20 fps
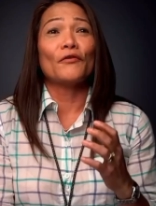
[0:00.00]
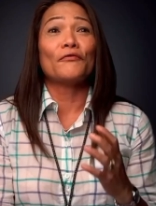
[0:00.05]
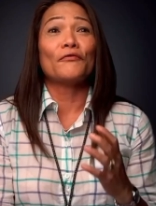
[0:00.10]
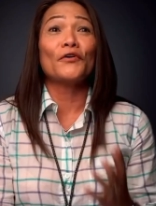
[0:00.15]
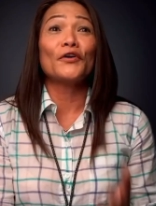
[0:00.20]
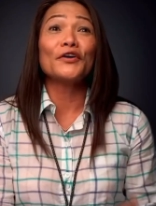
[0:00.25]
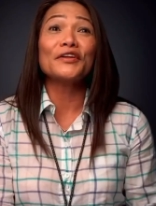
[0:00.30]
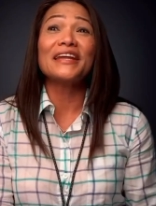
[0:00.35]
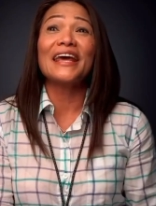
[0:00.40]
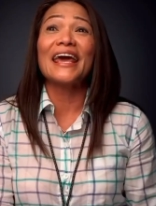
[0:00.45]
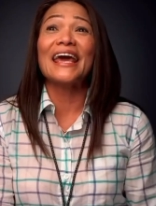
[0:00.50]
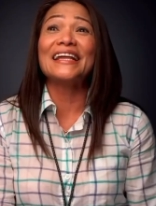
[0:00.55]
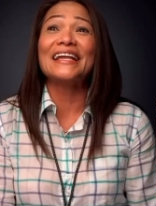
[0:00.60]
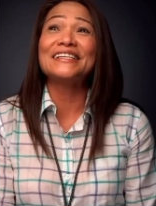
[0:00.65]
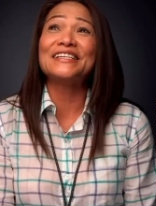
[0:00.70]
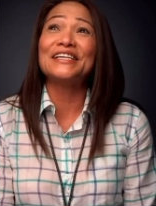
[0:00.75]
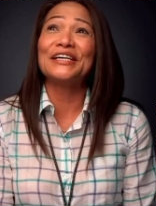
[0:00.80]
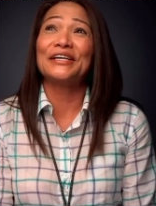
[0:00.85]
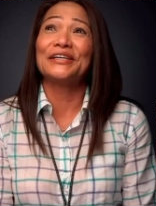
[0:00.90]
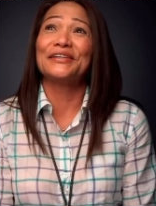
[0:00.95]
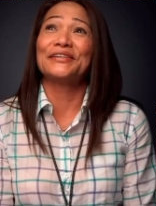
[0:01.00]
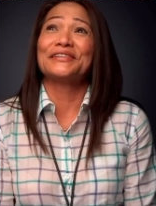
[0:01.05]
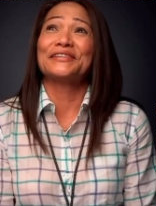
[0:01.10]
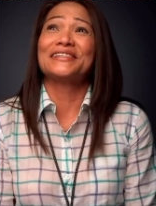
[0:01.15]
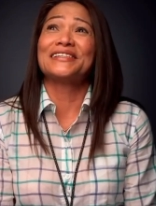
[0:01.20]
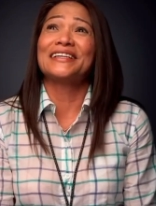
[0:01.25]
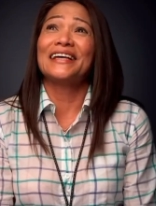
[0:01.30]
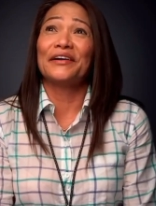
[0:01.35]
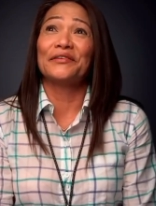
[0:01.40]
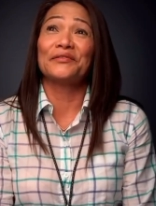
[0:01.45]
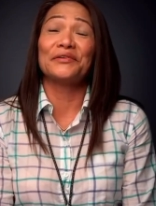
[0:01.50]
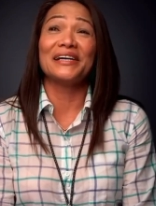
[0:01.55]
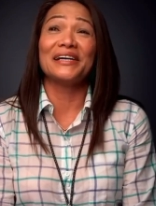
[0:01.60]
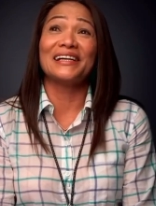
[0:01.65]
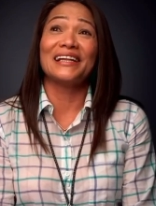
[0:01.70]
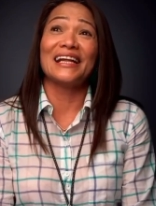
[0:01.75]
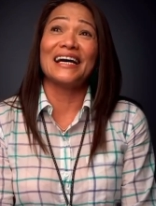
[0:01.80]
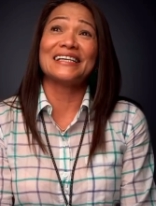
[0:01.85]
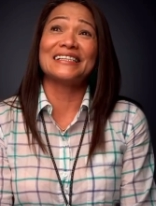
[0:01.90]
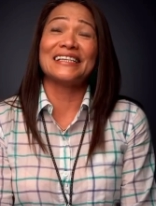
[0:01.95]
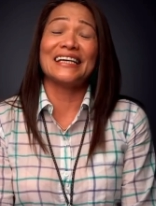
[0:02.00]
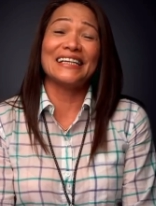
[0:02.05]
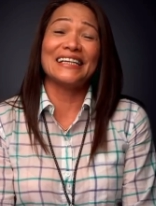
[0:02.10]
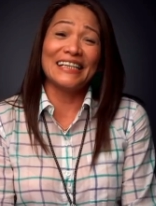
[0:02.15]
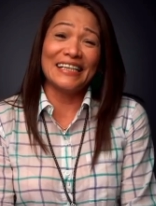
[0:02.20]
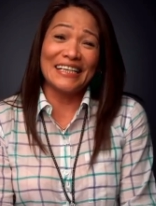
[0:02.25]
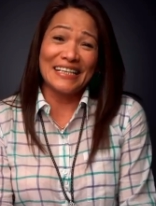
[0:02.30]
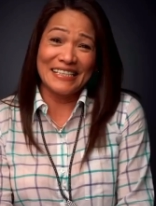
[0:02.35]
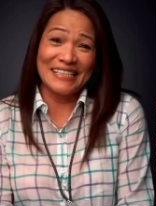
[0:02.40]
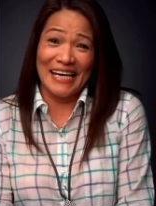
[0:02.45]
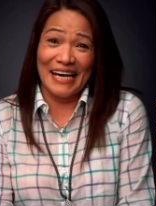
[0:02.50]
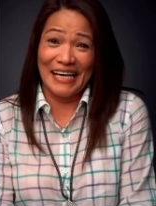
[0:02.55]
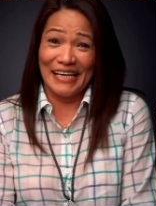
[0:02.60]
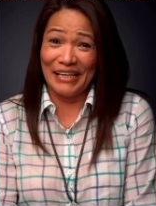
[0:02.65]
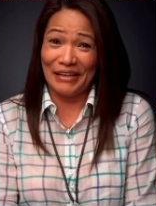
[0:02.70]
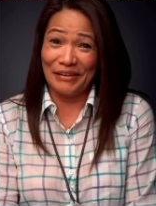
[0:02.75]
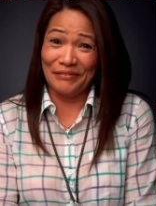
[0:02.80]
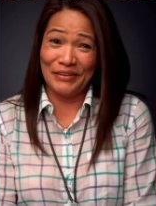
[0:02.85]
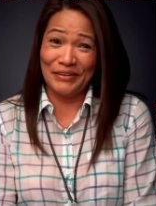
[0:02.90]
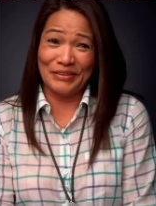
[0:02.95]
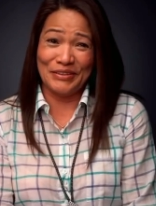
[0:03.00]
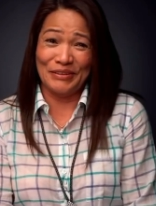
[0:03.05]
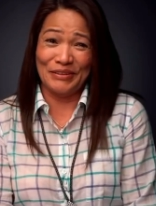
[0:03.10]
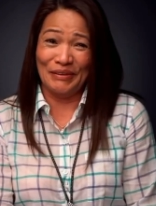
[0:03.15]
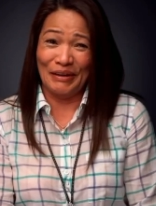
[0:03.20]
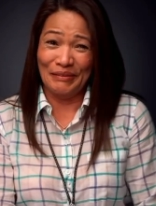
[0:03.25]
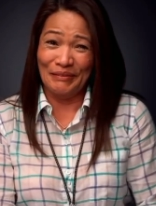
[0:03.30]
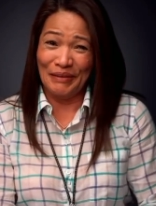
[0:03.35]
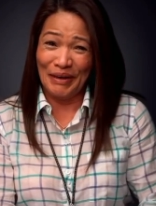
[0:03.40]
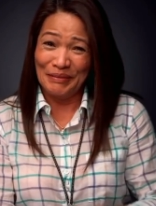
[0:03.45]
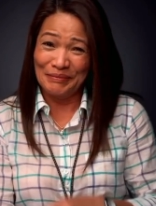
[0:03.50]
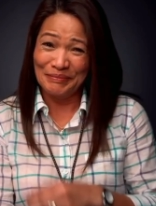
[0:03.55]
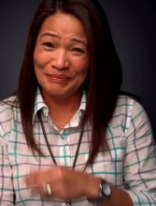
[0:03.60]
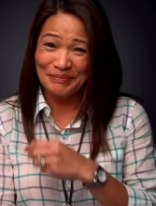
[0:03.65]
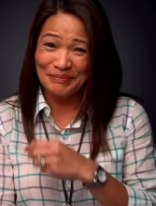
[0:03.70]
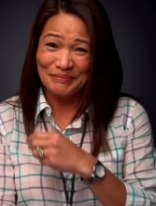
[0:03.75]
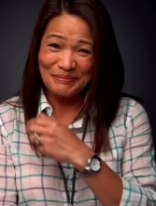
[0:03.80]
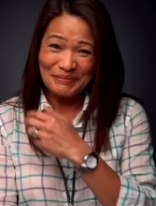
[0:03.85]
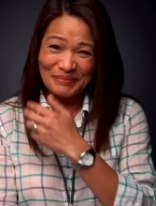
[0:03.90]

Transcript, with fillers: for 48 years, I realized I didn't say I love you to my mom.